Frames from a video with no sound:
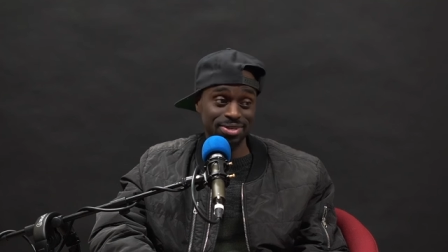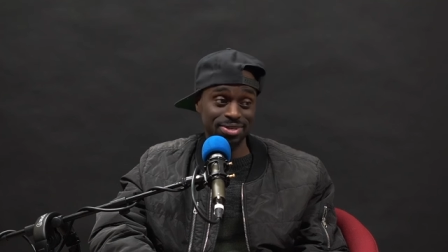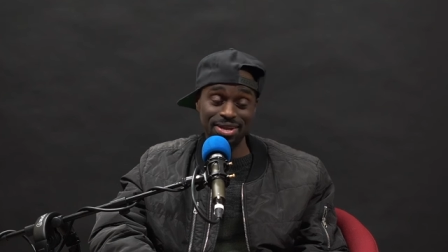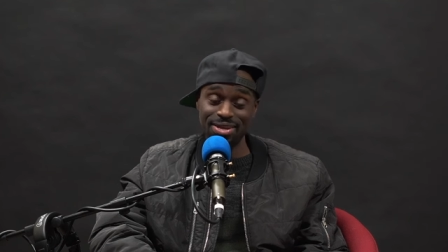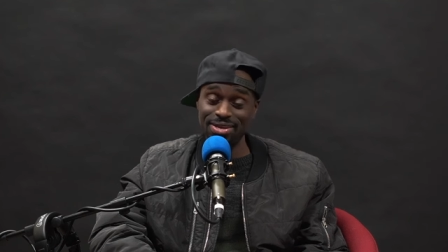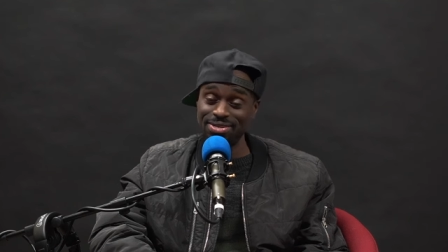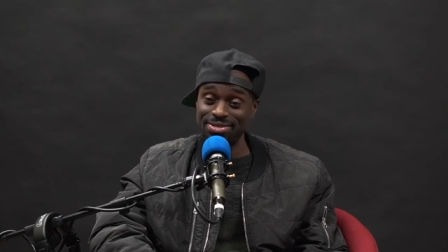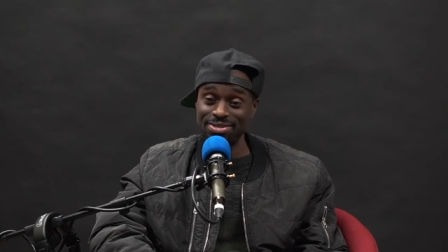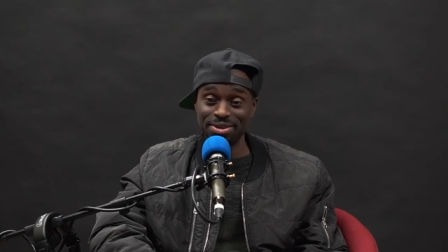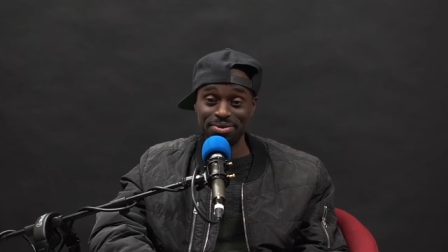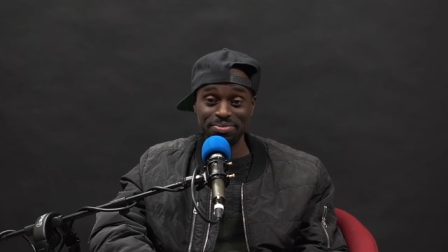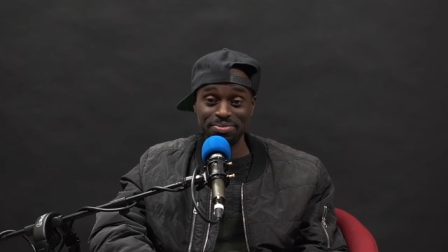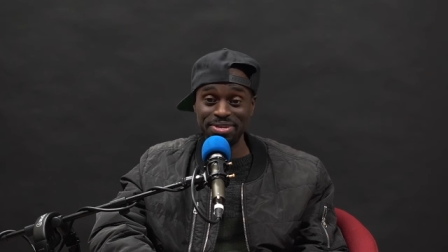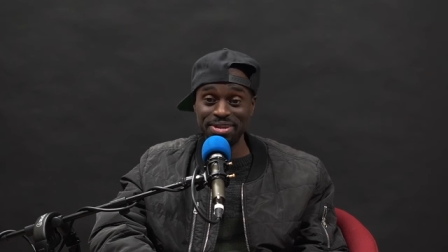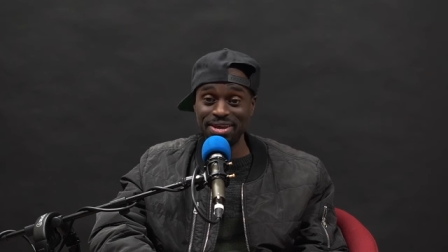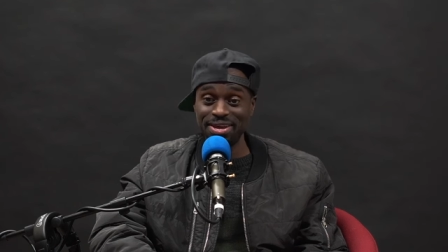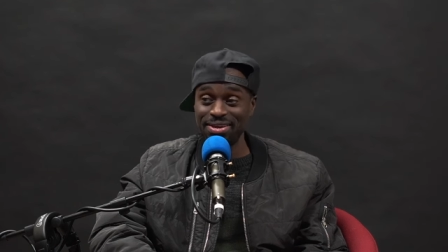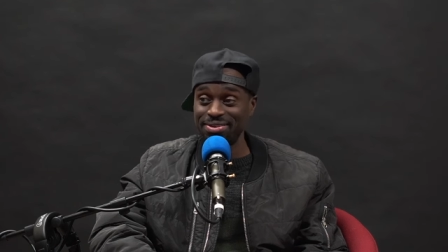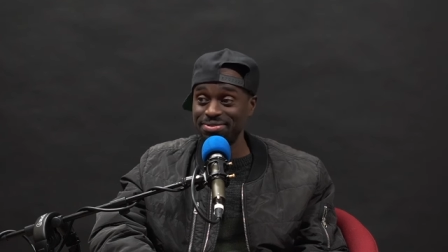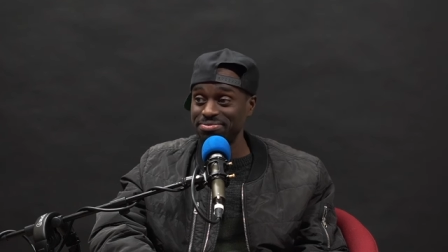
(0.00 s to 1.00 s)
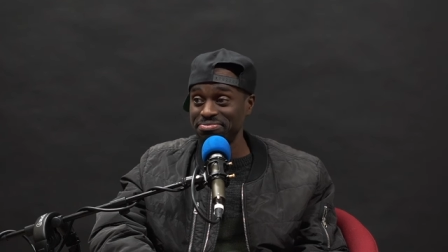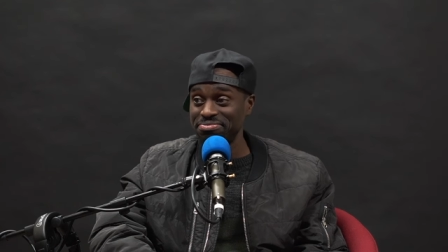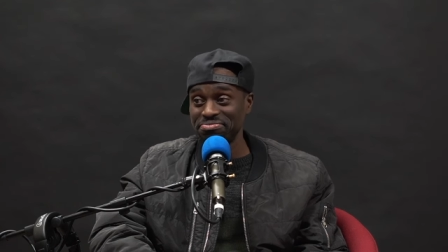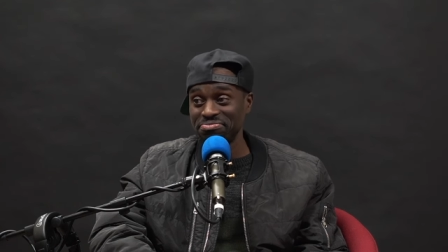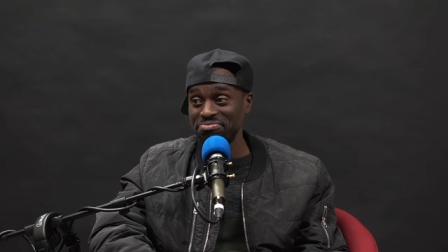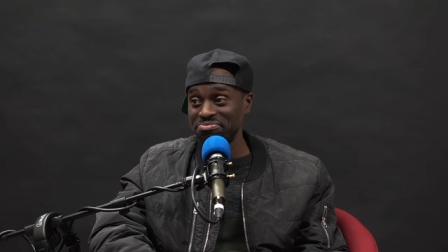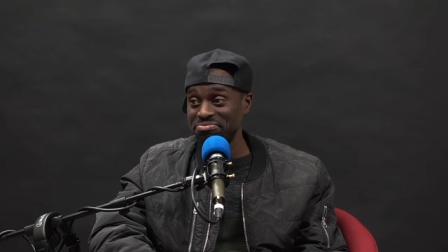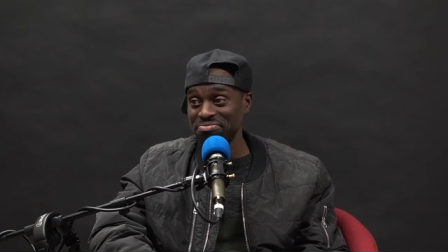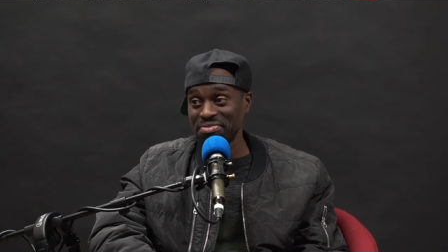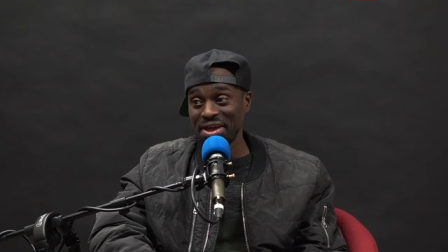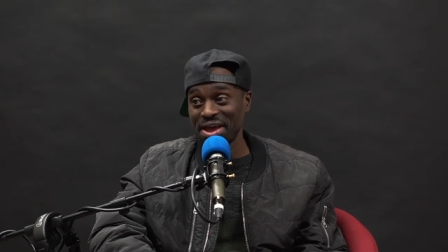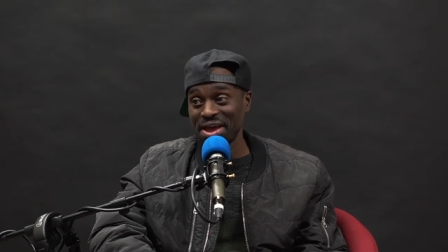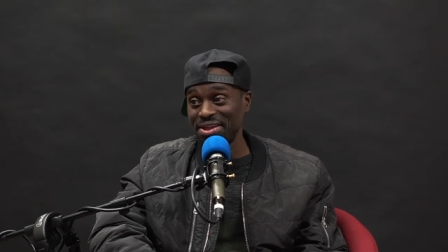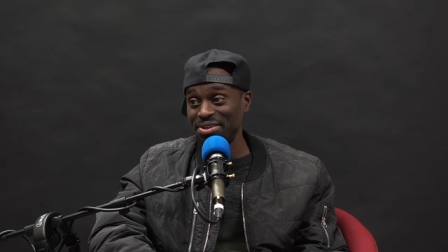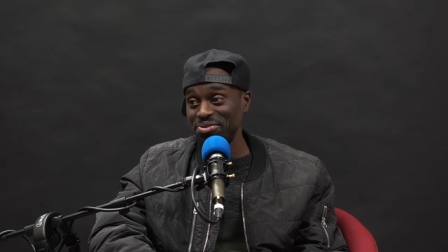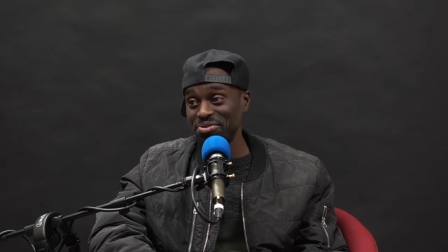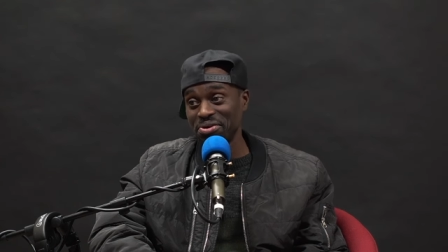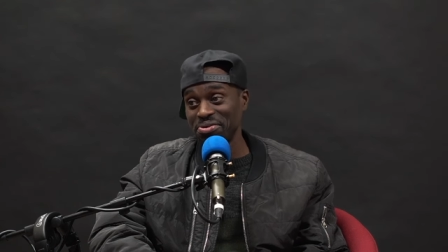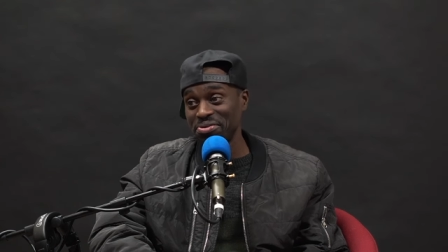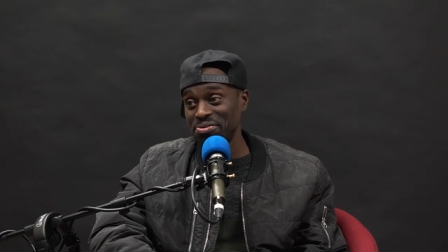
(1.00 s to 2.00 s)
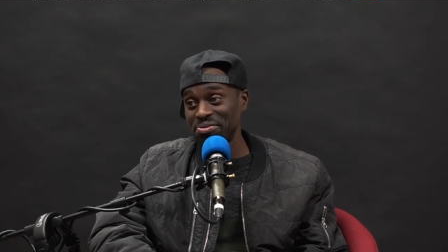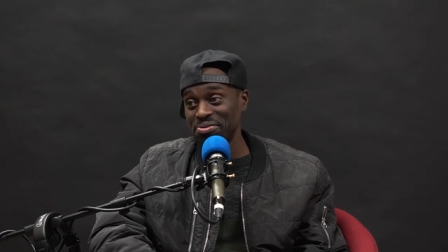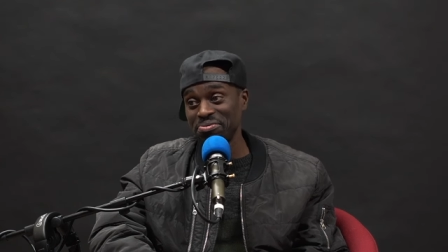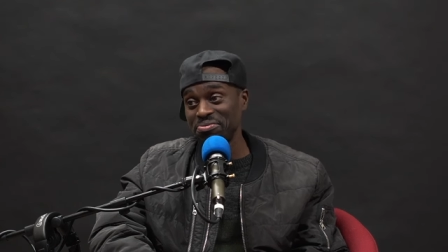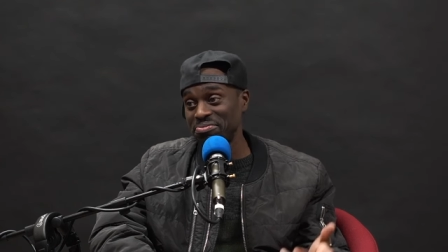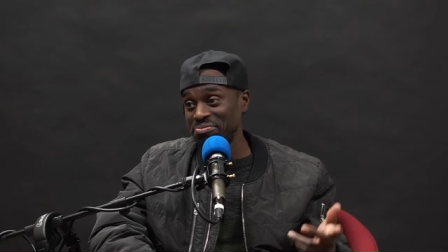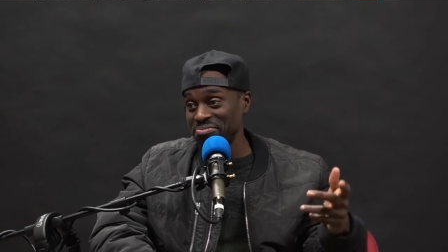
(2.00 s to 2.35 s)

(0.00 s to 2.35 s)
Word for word: not tell me that. Right. I had no clue.